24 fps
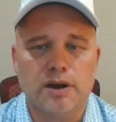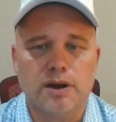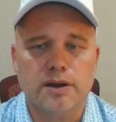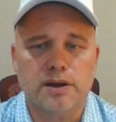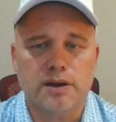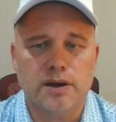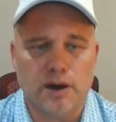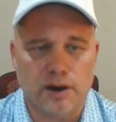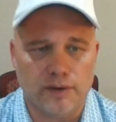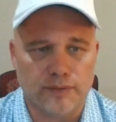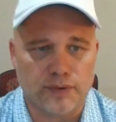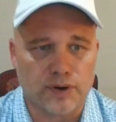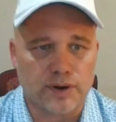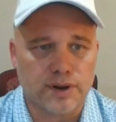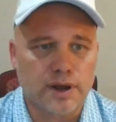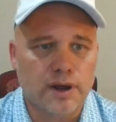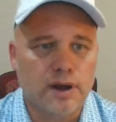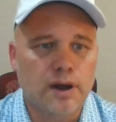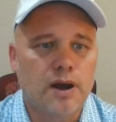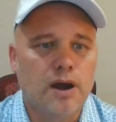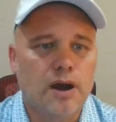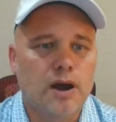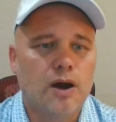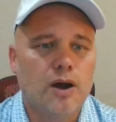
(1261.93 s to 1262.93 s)
covered.
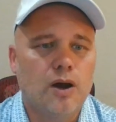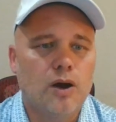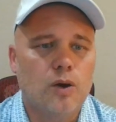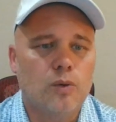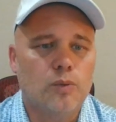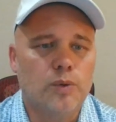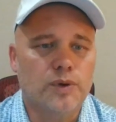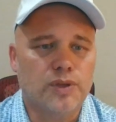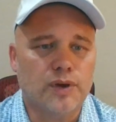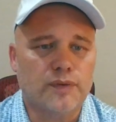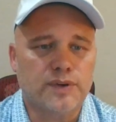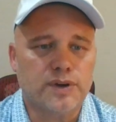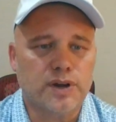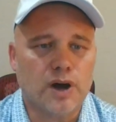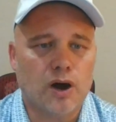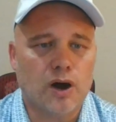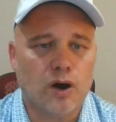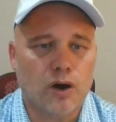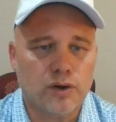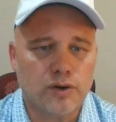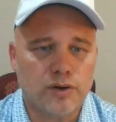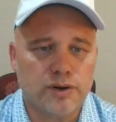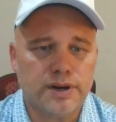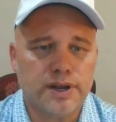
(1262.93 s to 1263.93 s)
With over
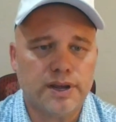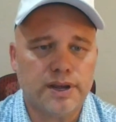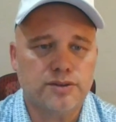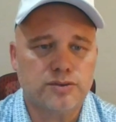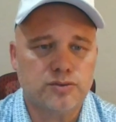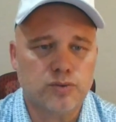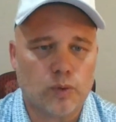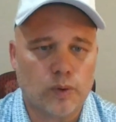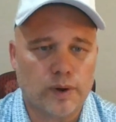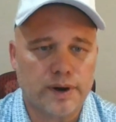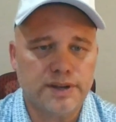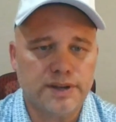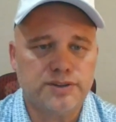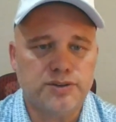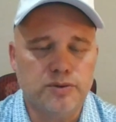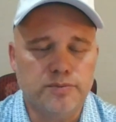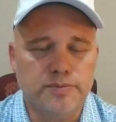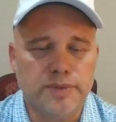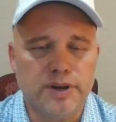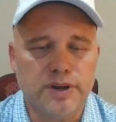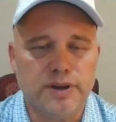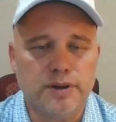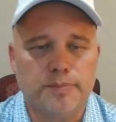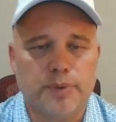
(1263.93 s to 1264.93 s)
122
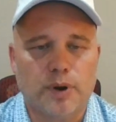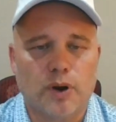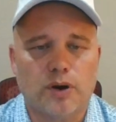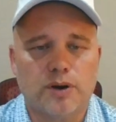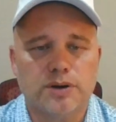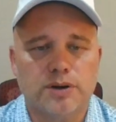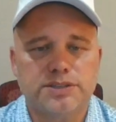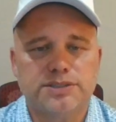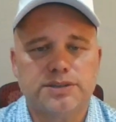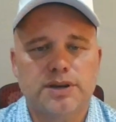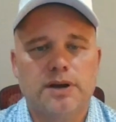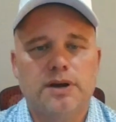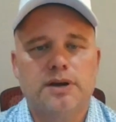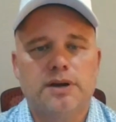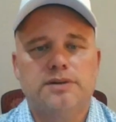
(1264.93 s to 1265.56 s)
million parts,